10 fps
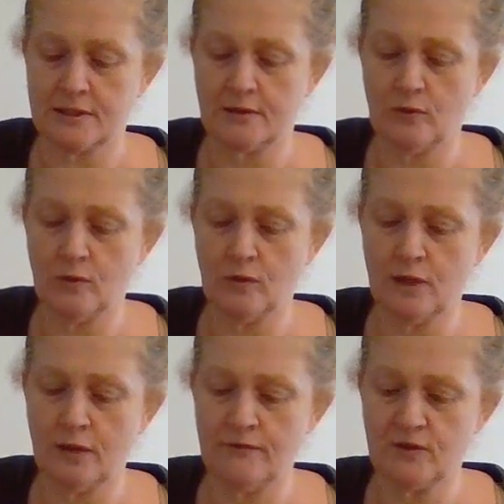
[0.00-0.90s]
So all
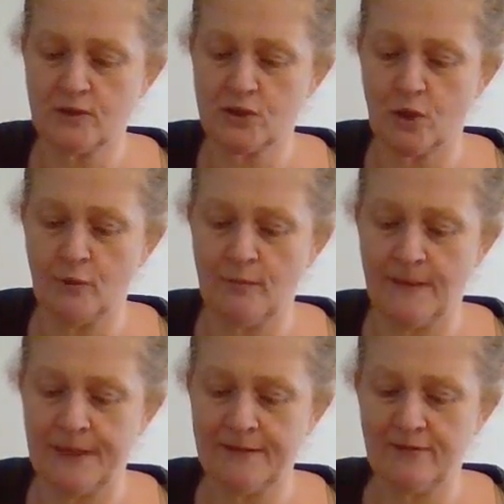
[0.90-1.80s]
over the top, and
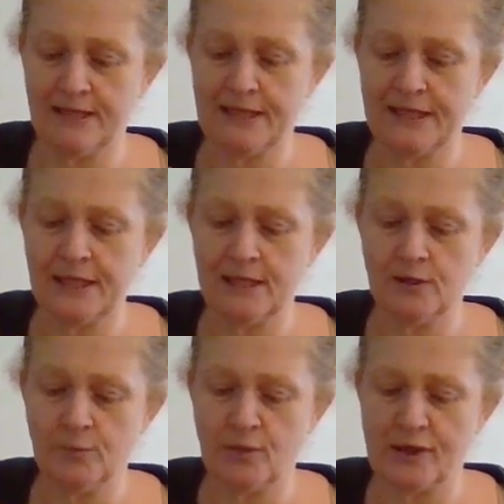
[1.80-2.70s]
then give it a little
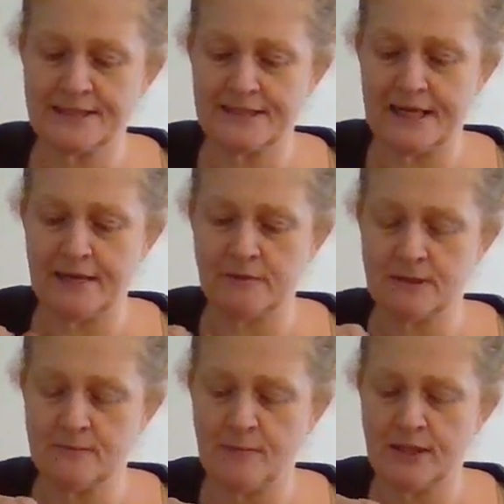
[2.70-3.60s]
press down.
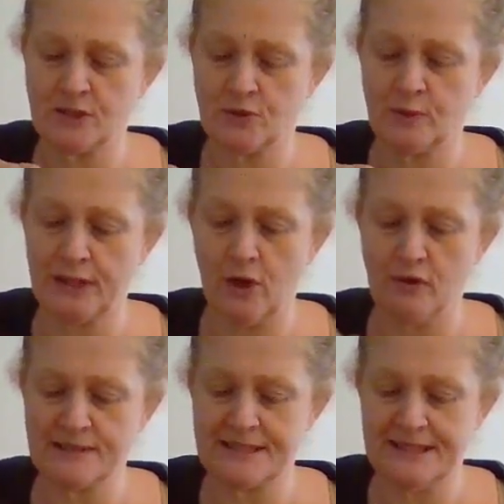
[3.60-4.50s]
Make sure we
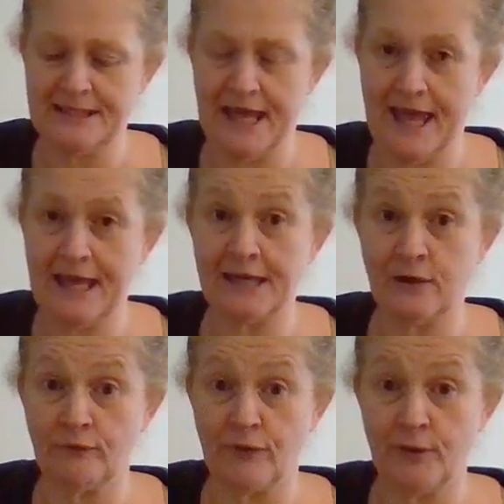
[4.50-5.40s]
can't see any
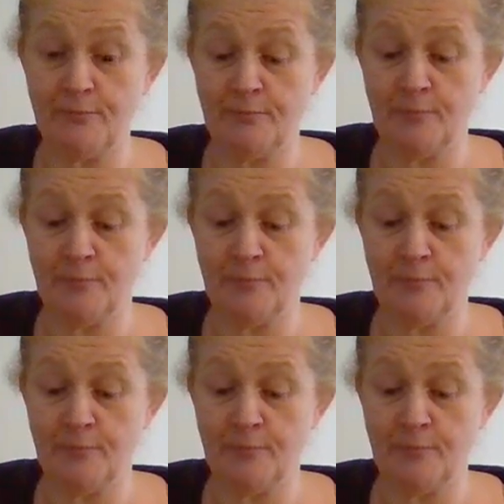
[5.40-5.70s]
of them.